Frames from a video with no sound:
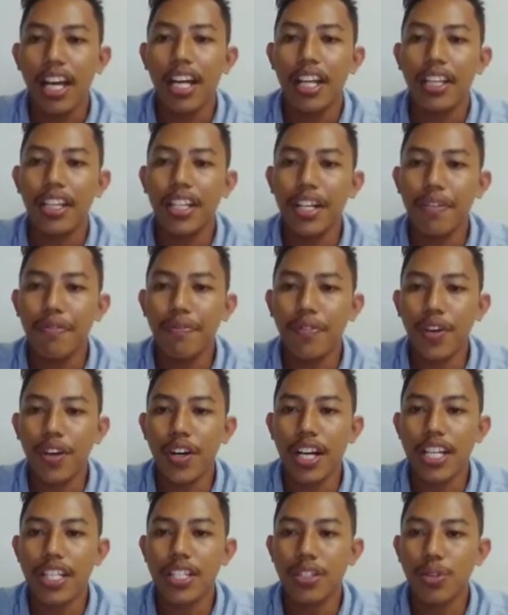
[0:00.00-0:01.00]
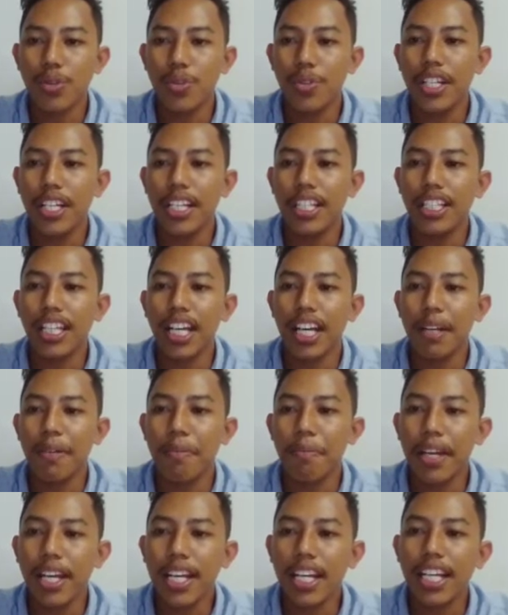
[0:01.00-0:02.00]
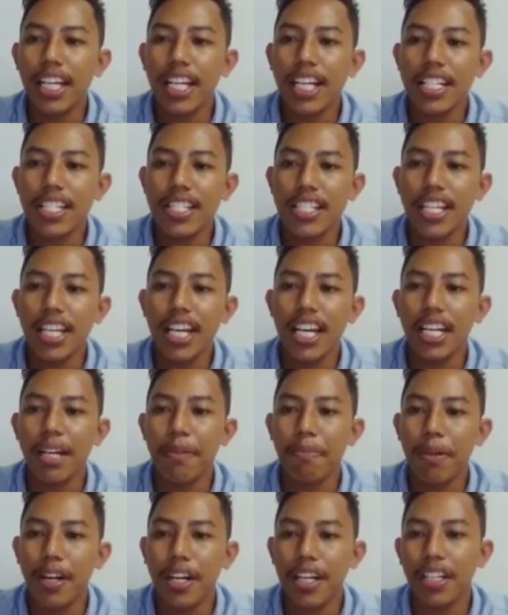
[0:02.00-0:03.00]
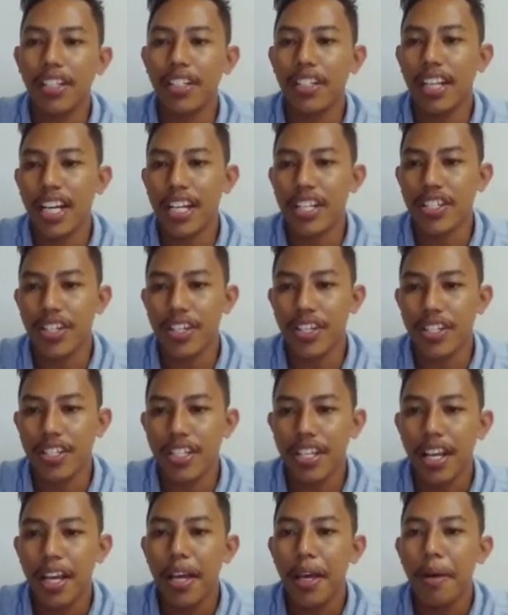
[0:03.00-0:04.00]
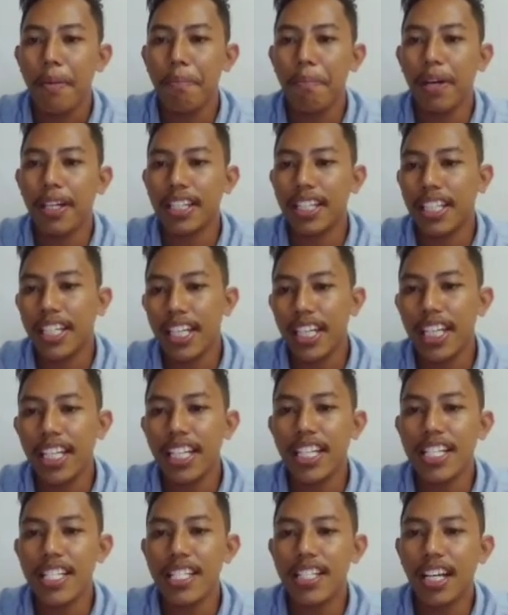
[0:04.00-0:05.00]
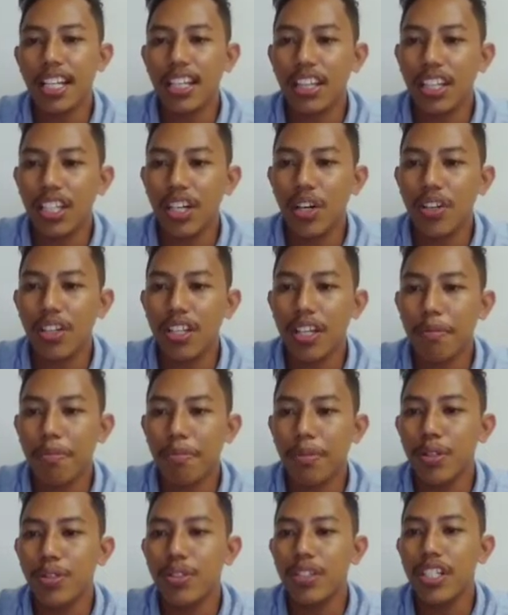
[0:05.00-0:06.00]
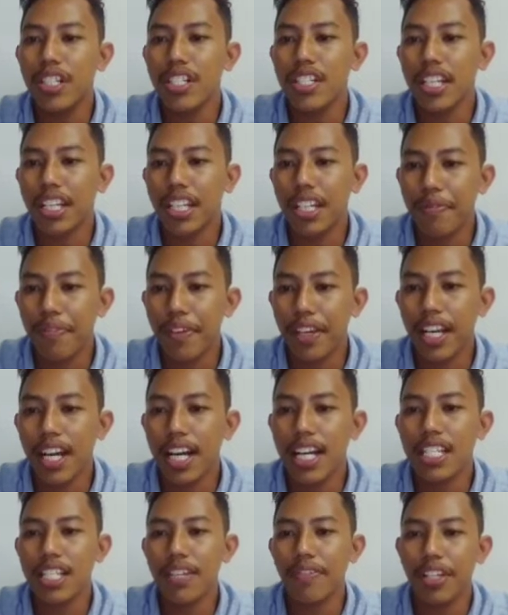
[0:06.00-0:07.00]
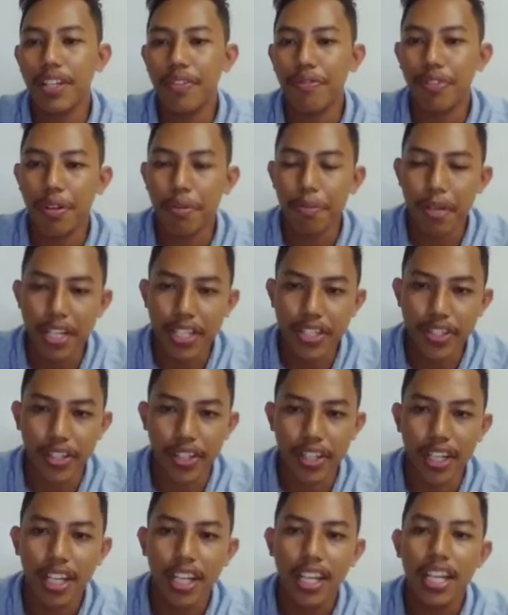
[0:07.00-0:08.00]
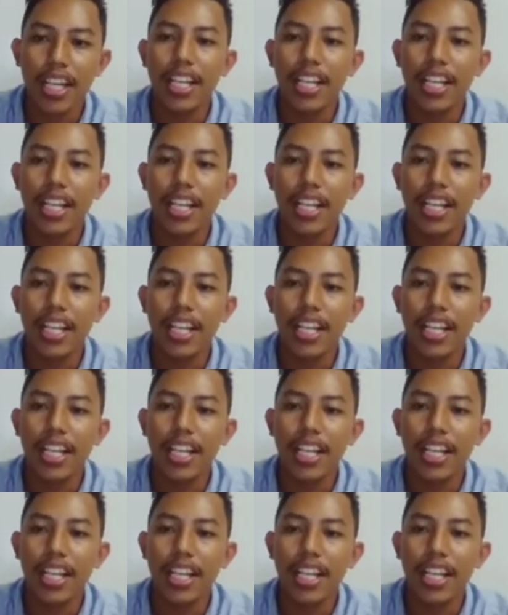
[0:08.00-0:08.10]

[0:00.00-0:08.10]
Therefore, a student can make easy and apparent connections, but he does not know the broader significance of the information.